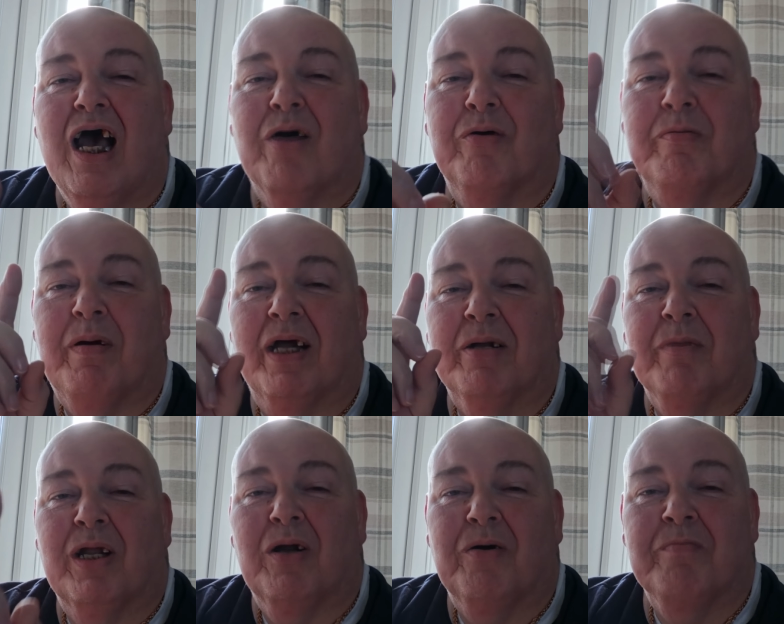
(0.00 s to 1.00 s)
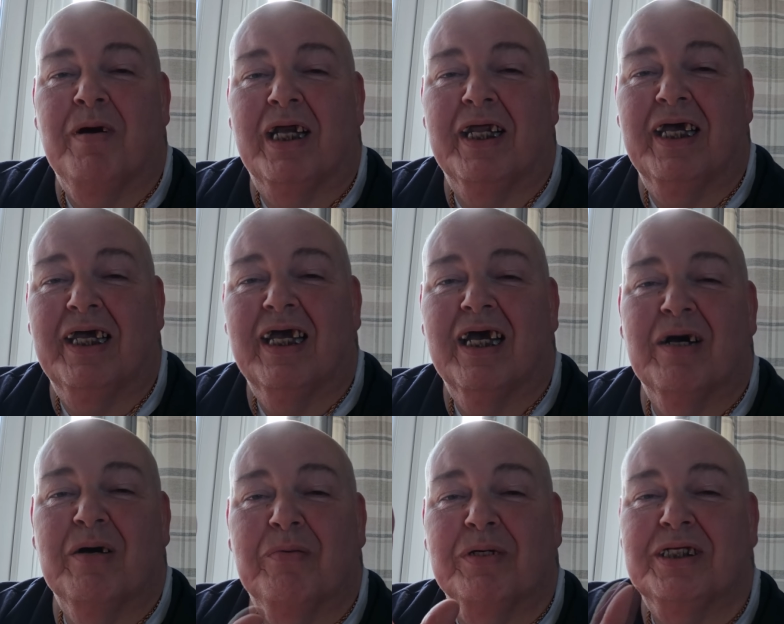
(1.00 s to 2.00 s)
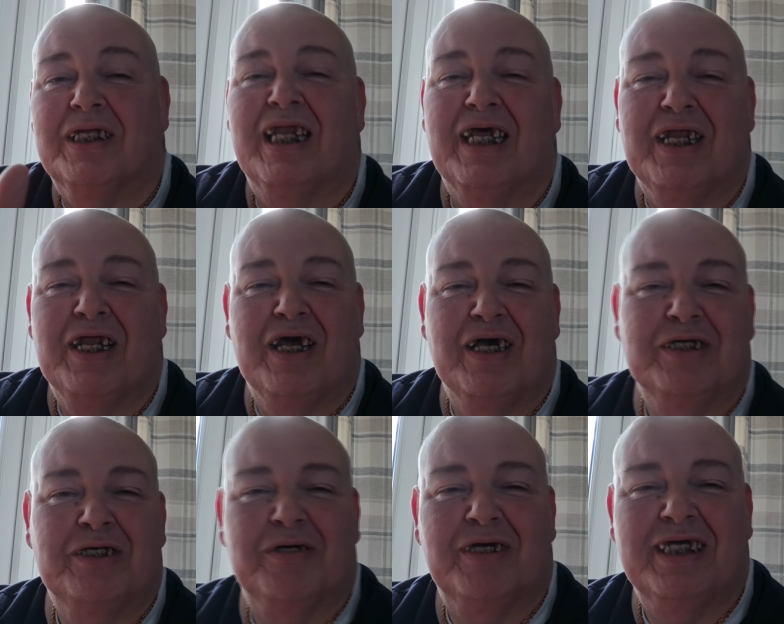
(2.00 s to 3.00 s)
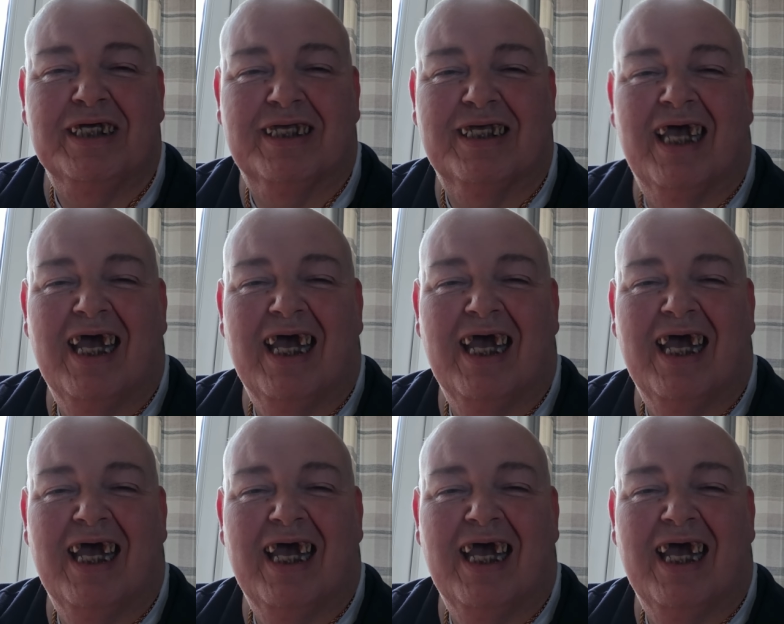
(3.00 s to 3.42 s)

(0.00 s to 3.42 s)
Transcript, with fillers: We paid them a lot of money. Yeah. We're still at the nursery. Hang